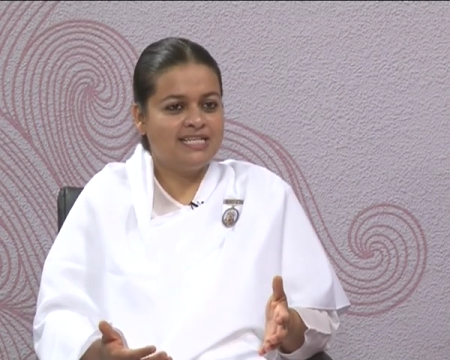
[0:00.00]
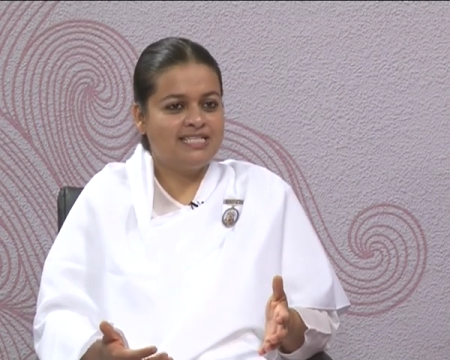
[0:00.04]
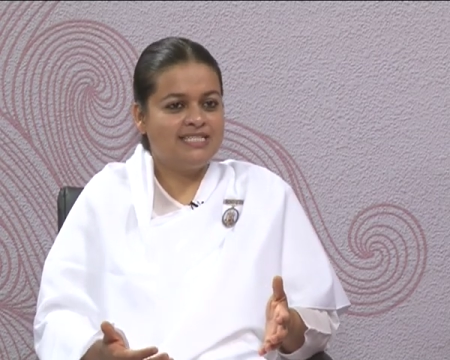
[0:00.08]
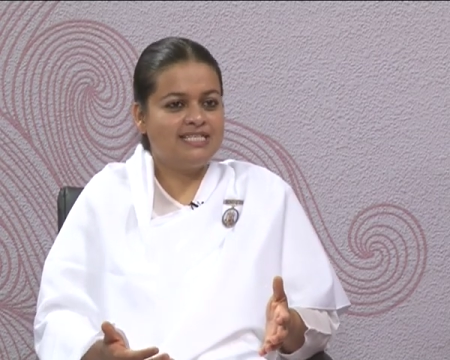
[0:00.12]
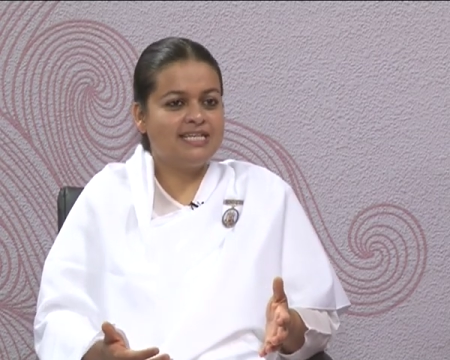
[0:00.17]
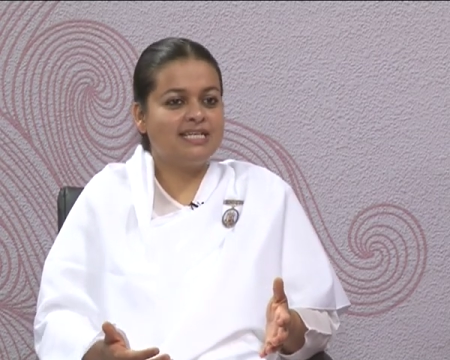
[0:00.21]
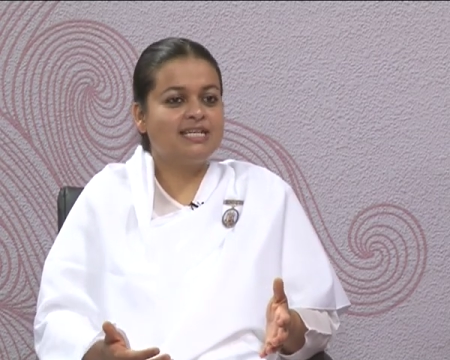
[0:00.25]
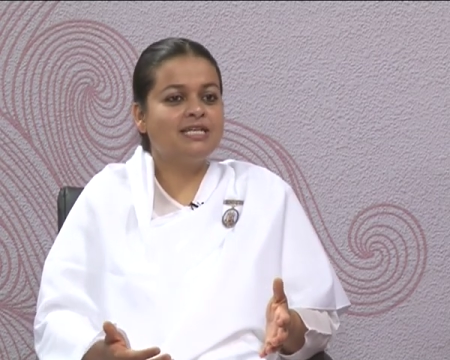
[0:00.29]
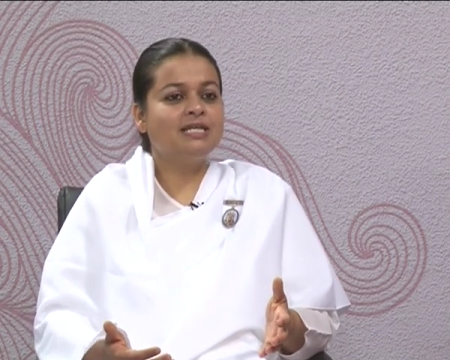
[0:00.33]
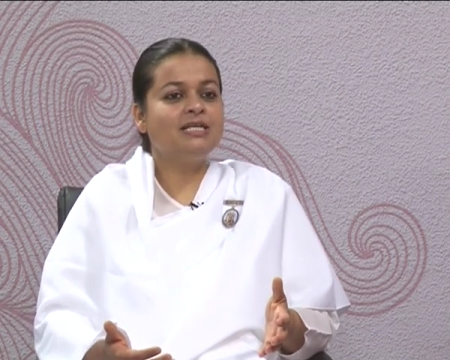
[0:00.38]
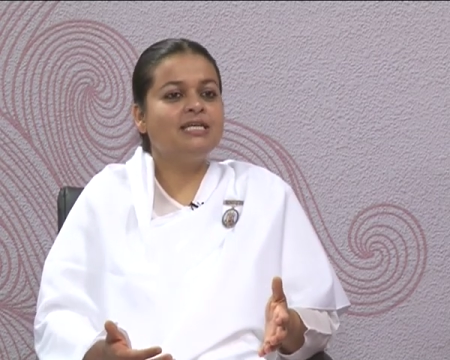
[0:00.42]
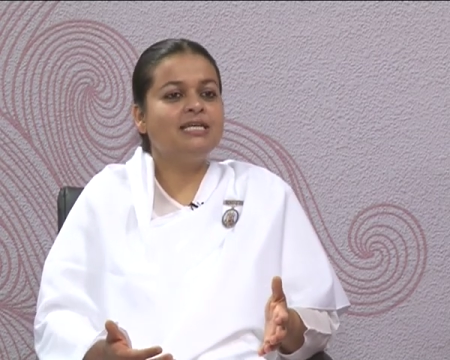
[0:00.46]

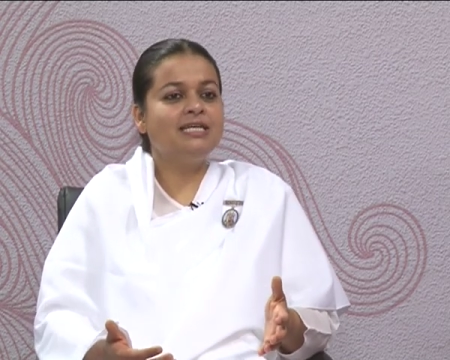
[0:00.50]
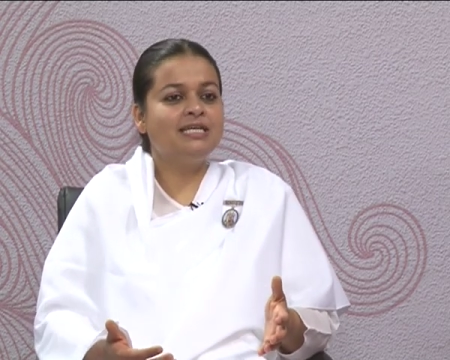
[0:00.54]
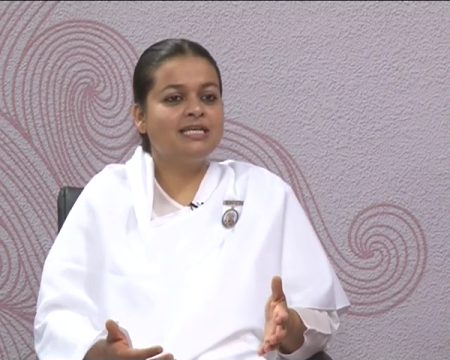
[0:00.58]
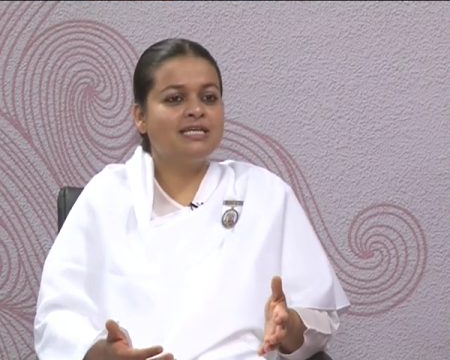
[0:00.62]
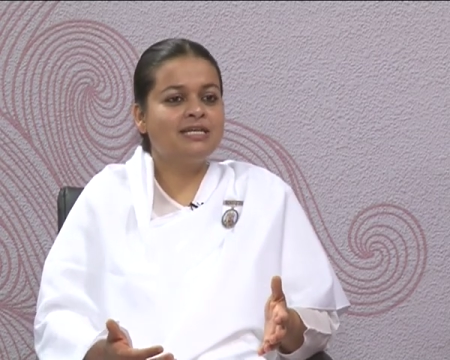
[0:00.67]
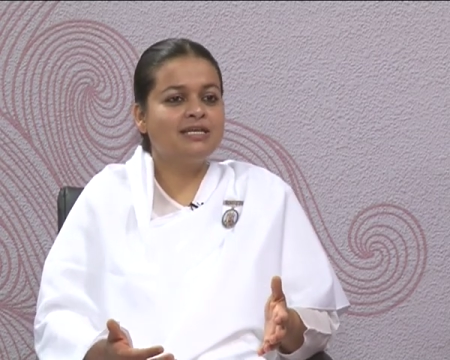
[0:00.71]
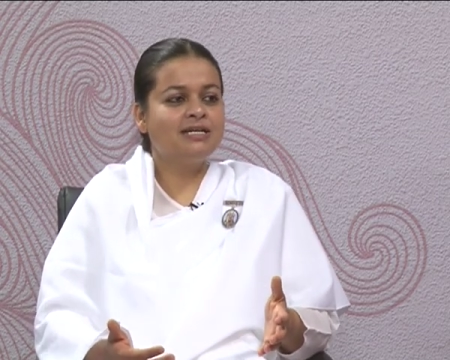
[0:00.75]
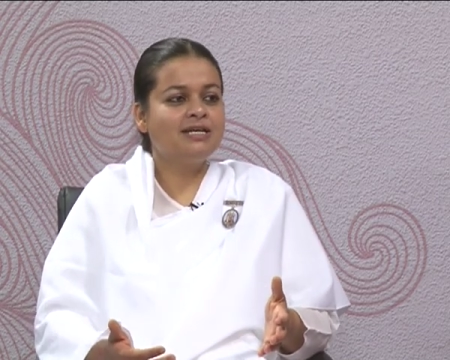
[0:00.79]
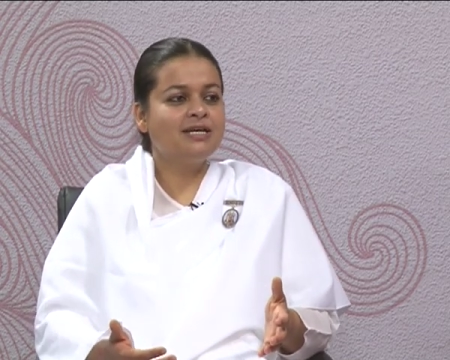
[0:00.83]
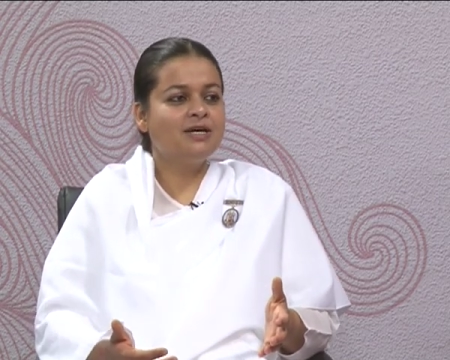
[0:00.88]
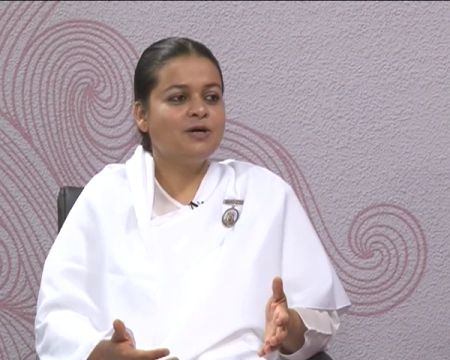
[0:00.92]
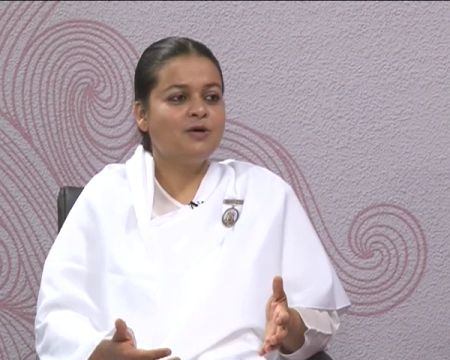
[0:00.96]

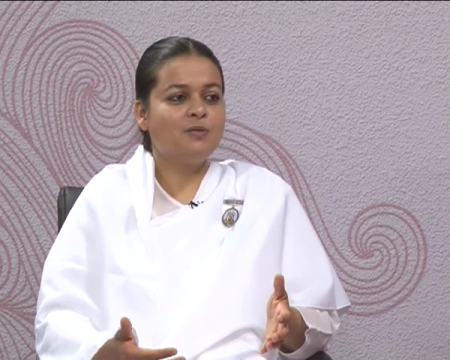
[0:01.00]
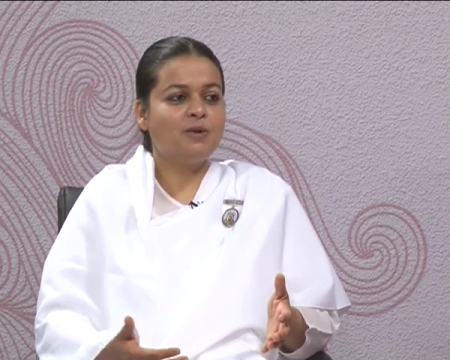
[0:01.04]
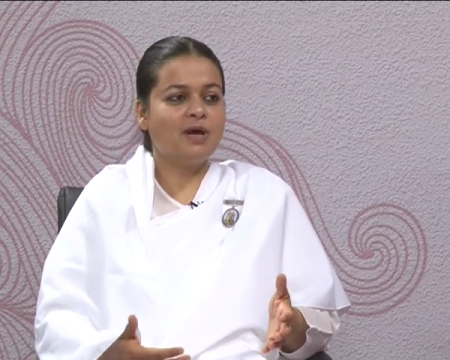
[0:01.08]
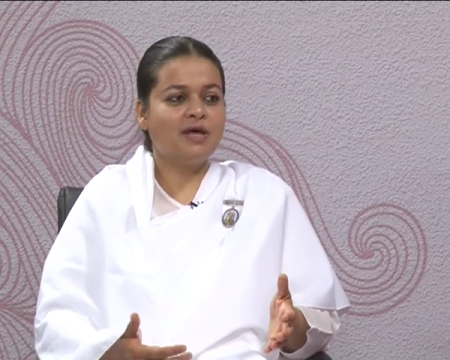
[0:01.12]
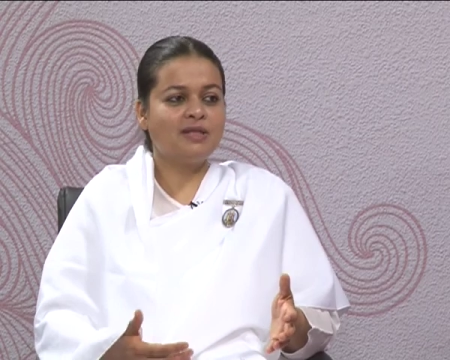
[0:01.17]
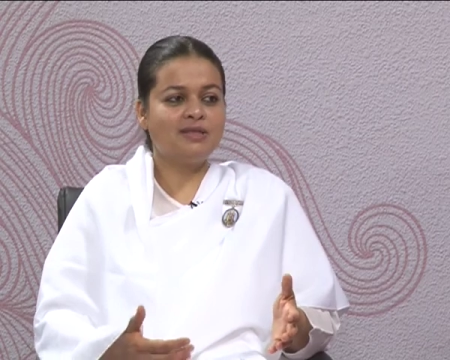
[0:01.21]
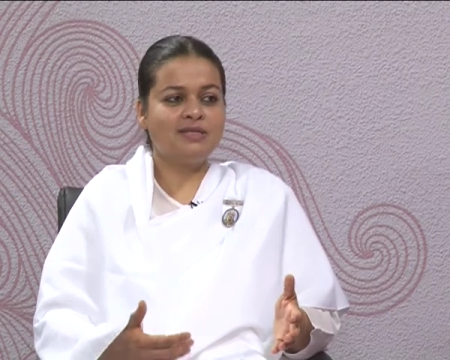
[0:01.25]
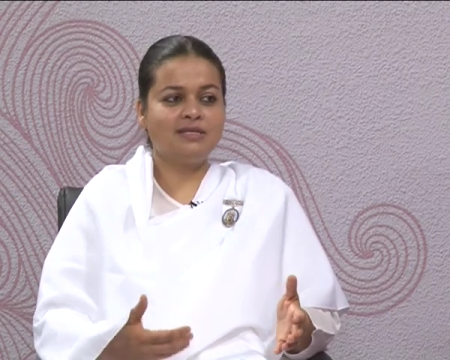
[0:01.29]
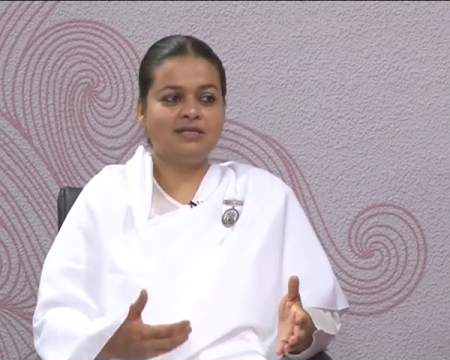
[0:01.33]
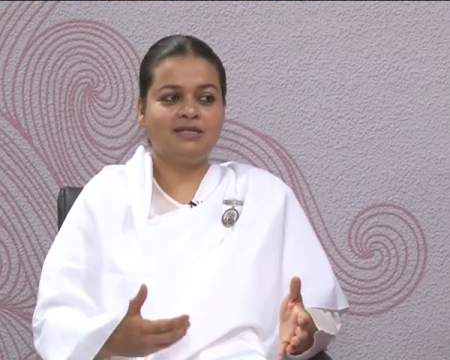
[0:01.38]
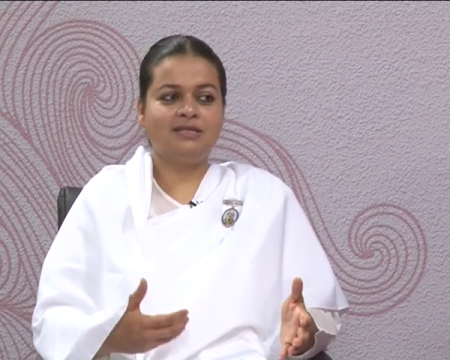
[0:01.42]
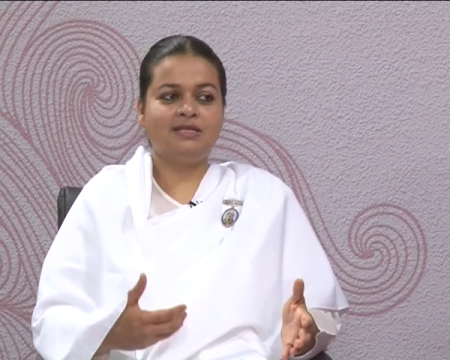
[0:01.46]
technique
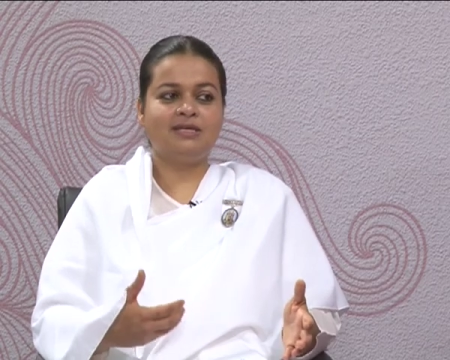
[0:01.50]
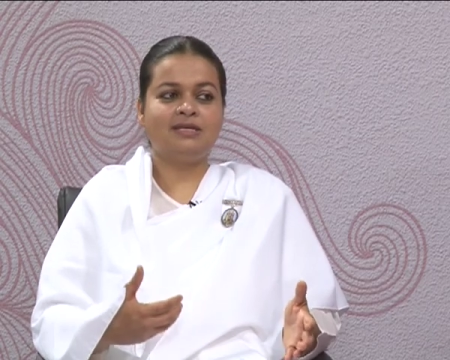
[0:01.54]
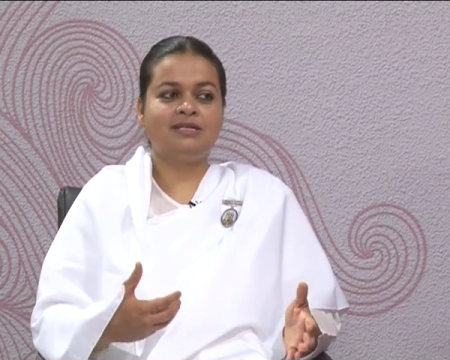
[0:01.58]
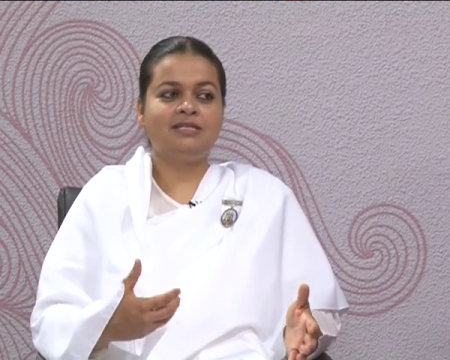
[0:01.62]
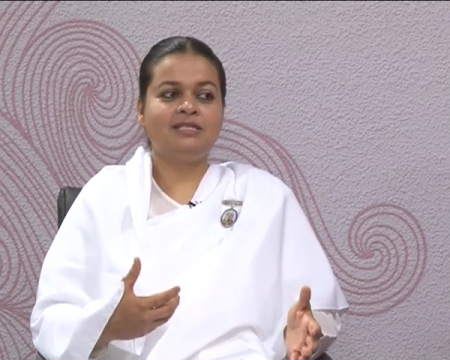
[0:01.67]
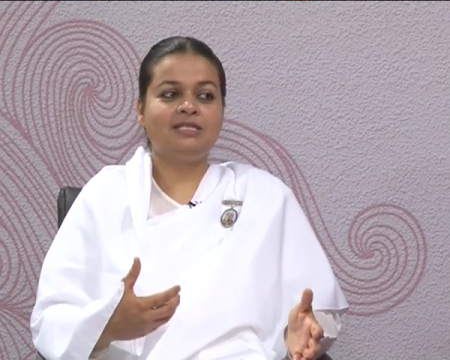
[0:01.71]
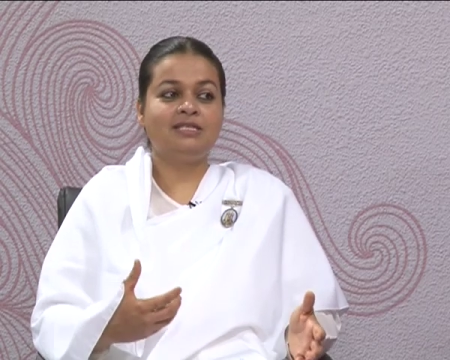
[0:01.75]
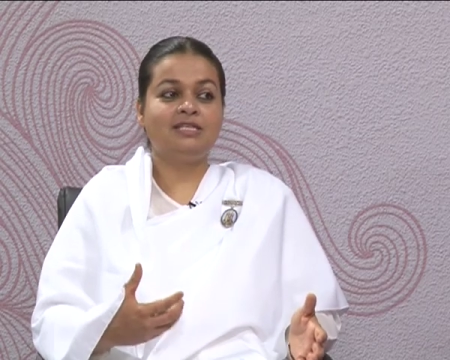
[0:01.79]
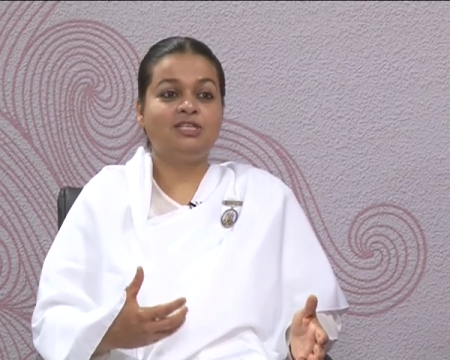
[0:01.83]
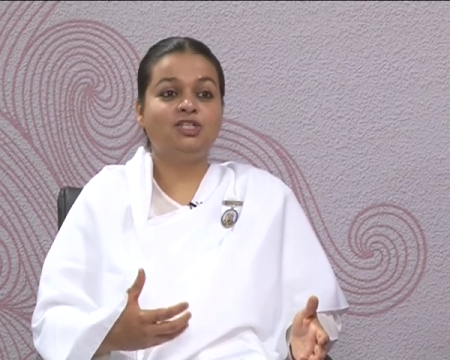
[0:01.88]
rather than